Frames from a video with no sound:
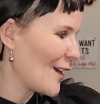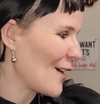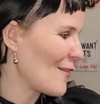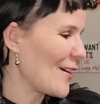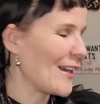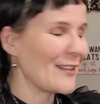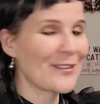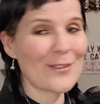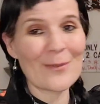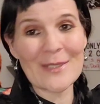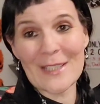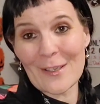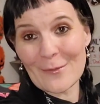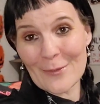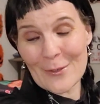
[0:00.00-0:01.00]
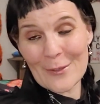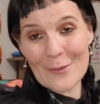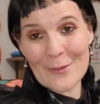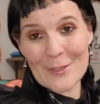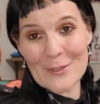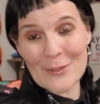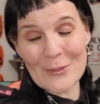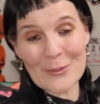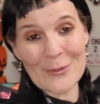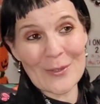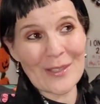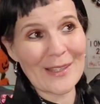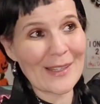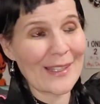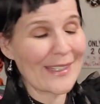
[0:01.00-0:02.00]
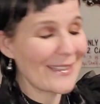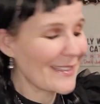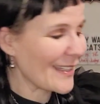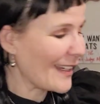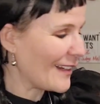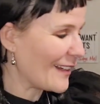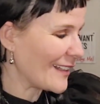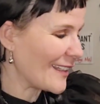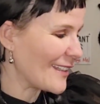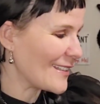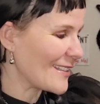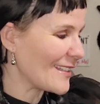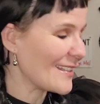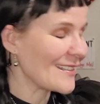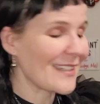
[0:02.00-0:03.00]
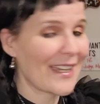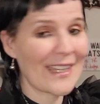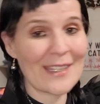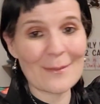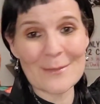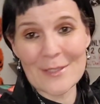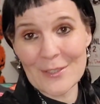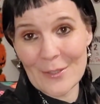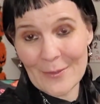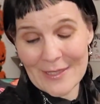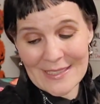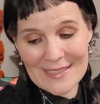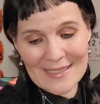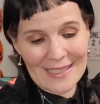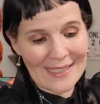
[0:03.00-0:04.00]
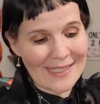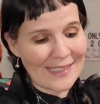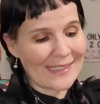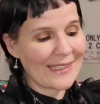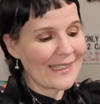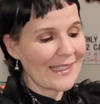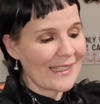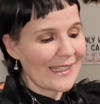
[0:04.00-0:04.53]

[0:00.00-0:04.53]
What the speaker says: All right, so without further ado, let's get on into this. I am so excited.